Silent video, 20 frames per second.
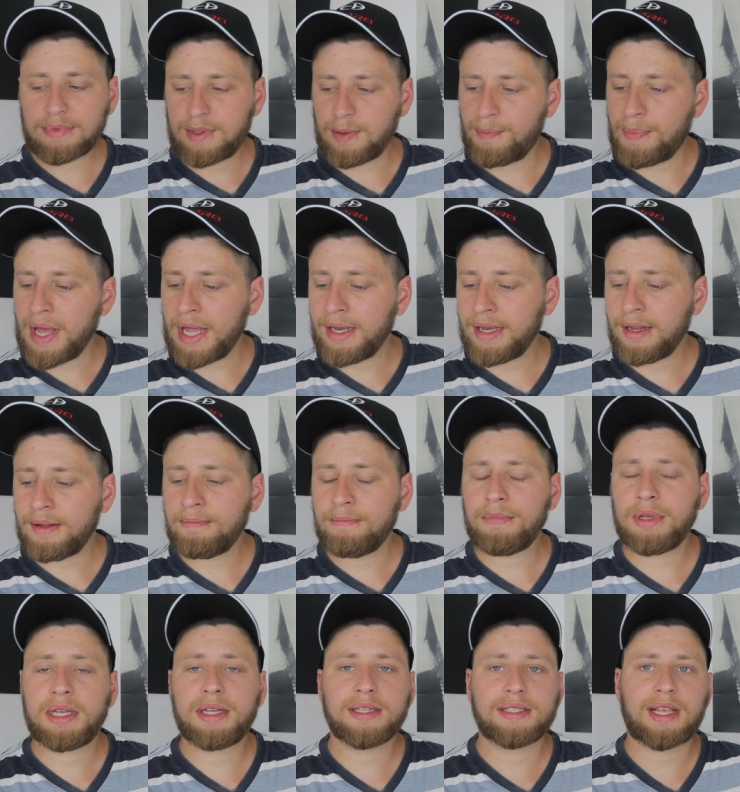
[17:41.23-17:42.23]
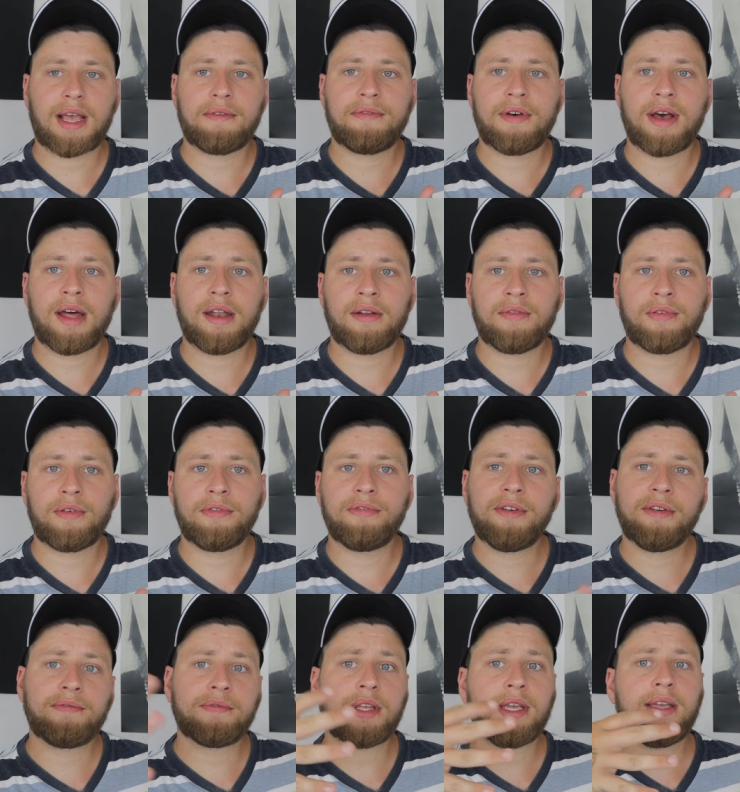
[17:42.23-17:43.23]
dependent because i found it for
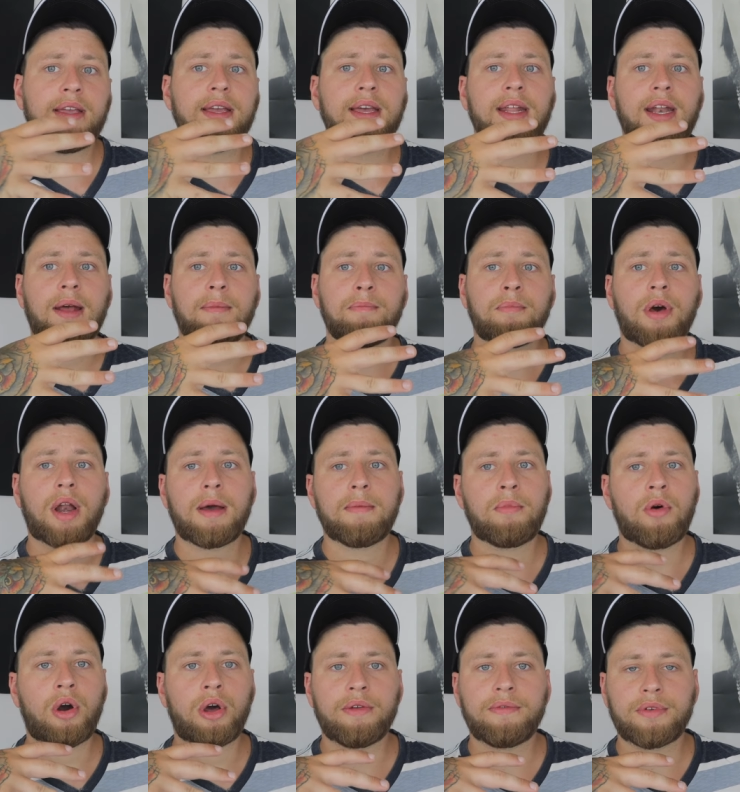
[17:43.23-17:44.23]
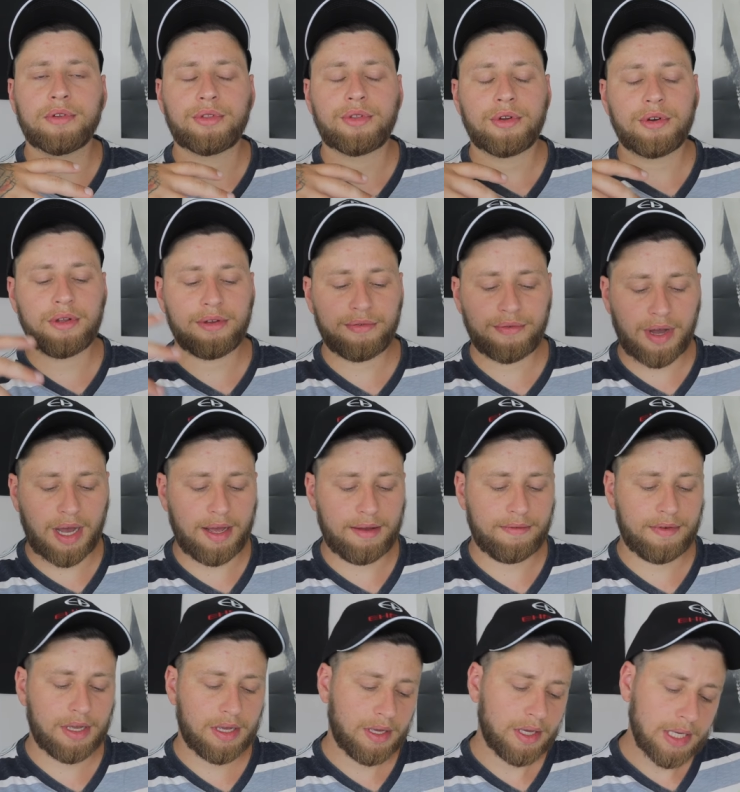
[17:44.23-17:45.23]
50 and but i bought it for
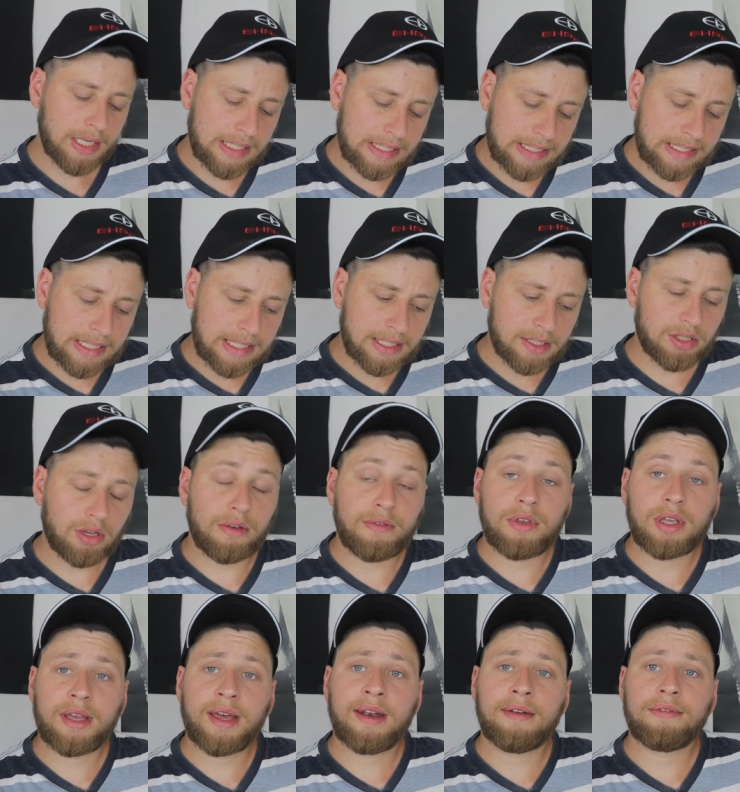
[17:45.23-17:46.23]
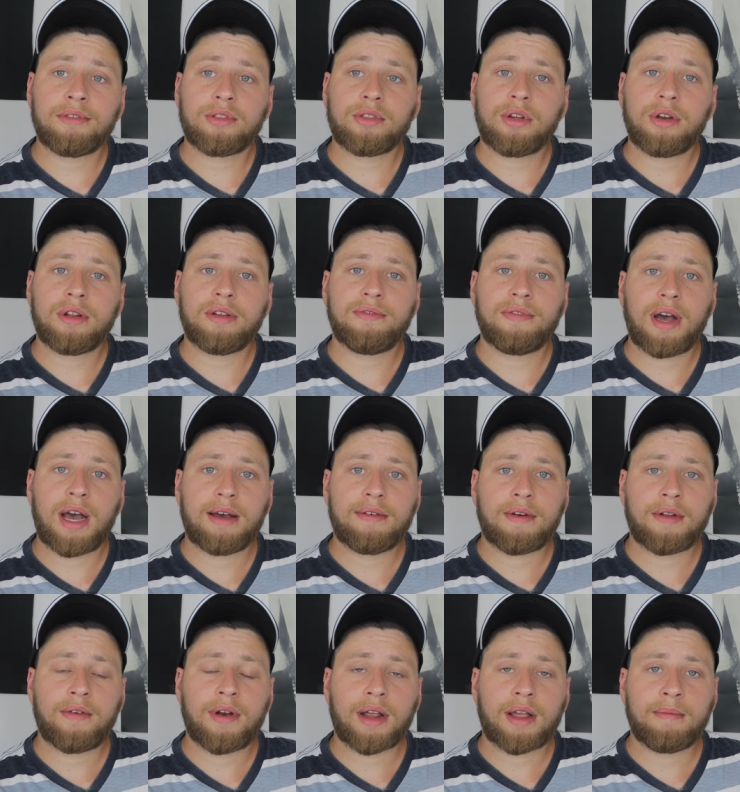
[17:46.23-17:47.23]
35 so if you can get it for 35,
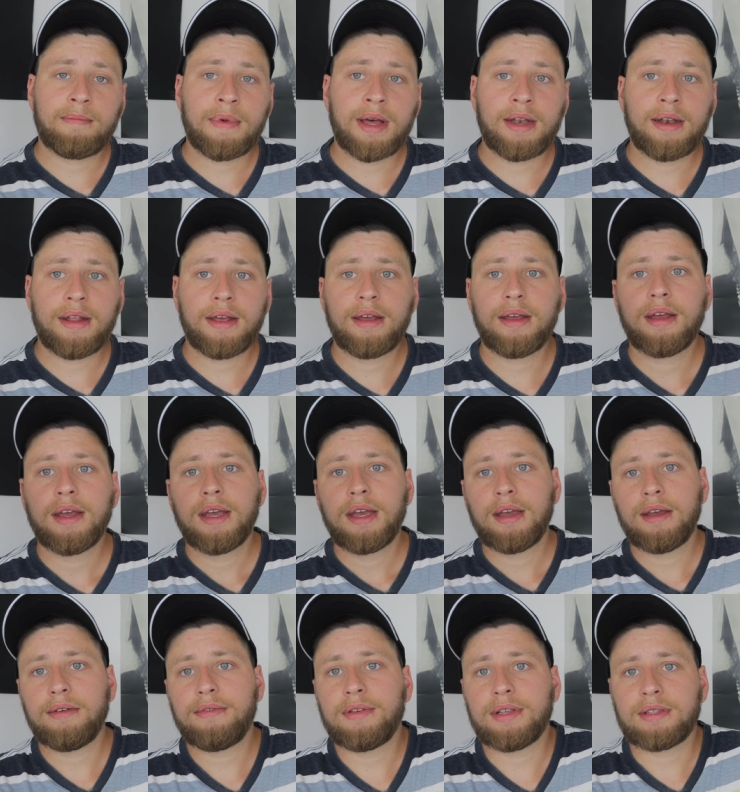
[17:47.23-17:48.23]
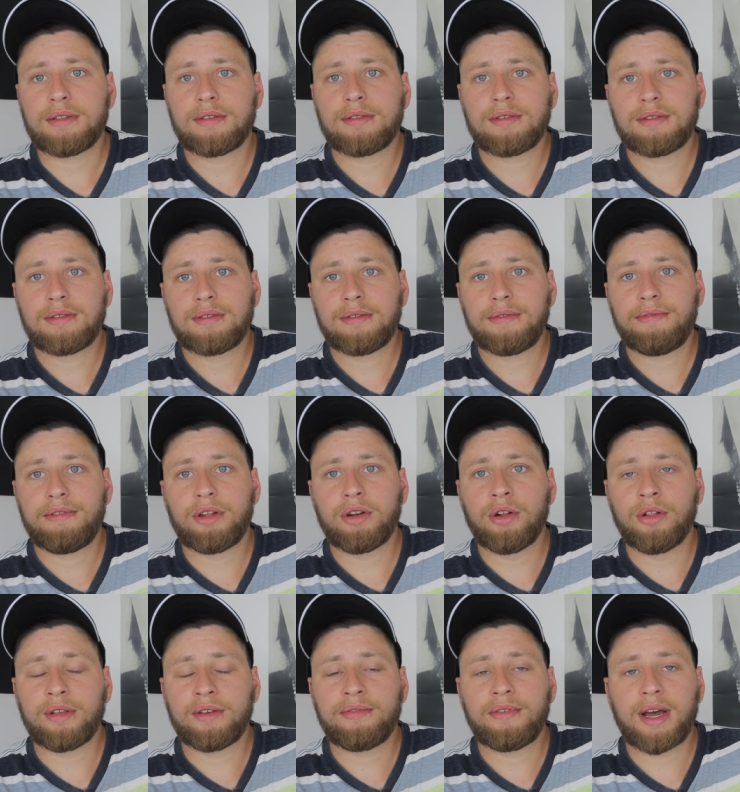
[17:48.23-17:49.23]
I'd recommend it. If it's if you can
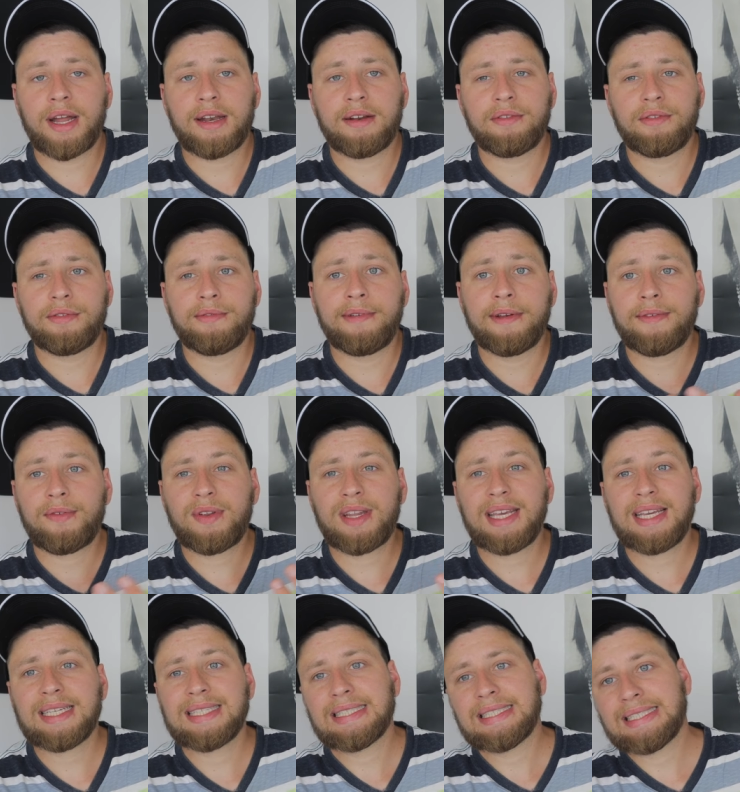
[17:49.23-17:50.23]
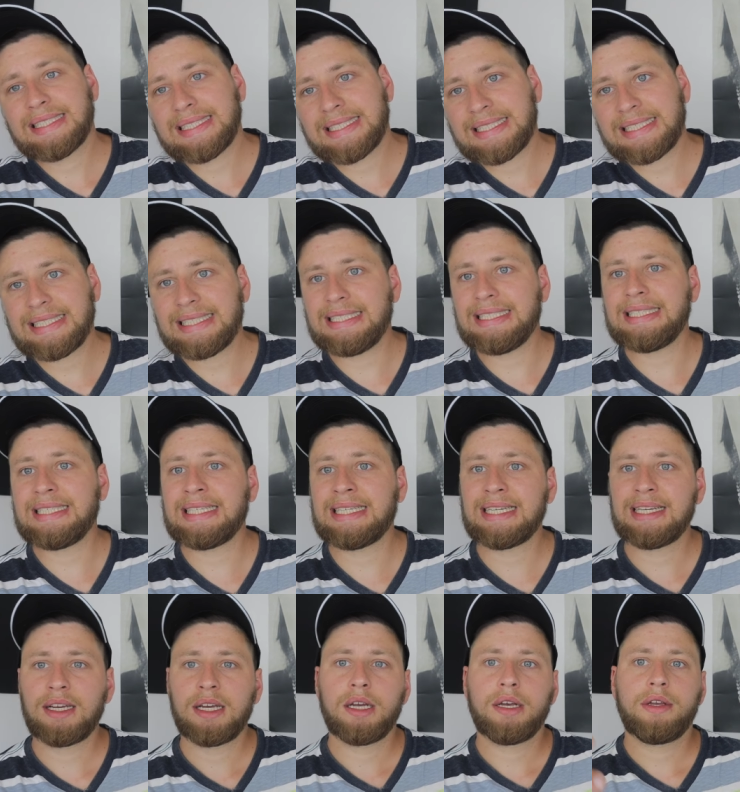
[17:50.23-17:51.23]
only find it for 50, eh,
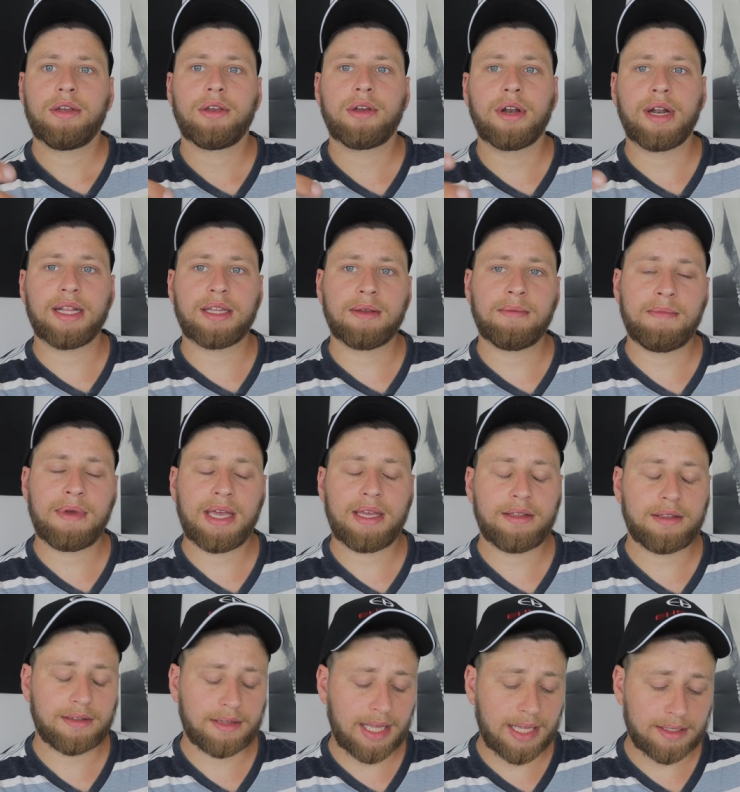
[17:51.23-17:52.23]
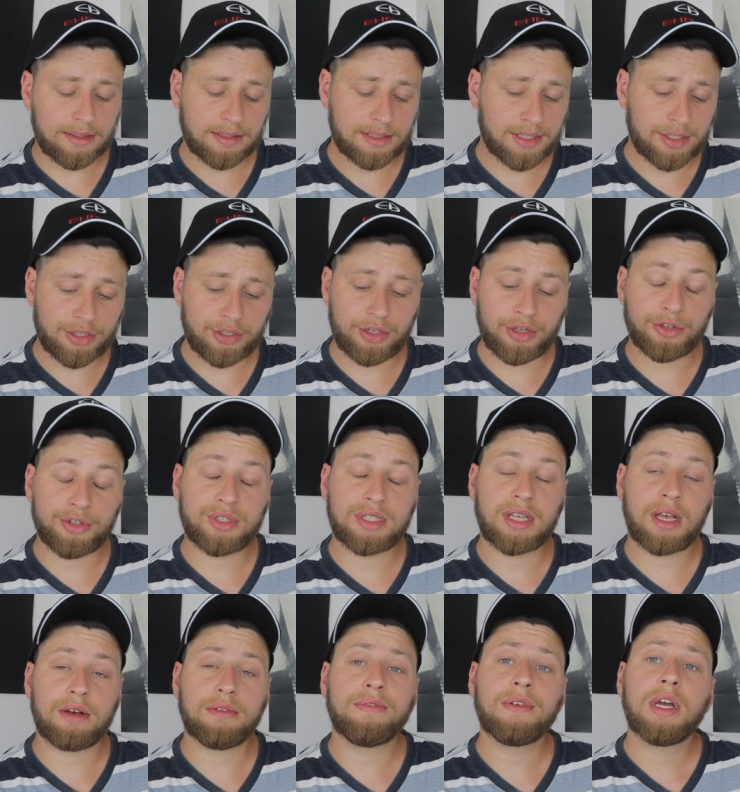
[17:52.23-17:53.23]
you're gonna have to make that decision
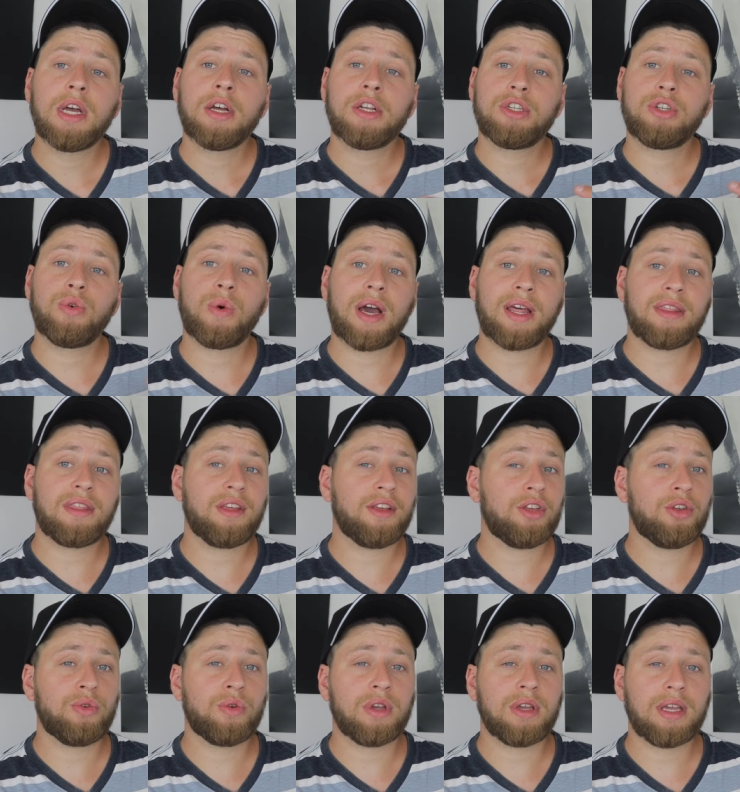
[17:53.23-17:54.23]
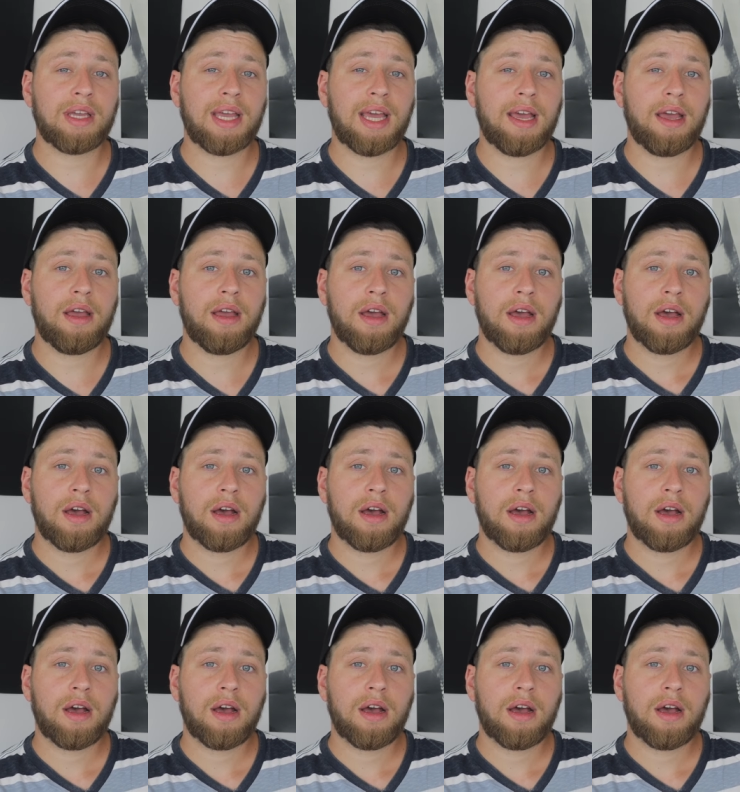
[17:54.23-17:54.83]
yourself. Do I think you can get